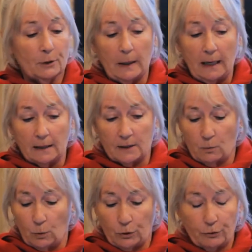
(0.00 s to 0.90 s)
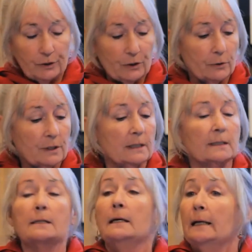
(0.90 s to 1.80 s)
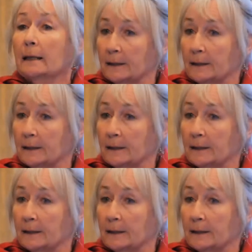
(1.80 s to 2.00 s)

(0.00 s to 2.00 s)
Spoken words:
to ours: water resources,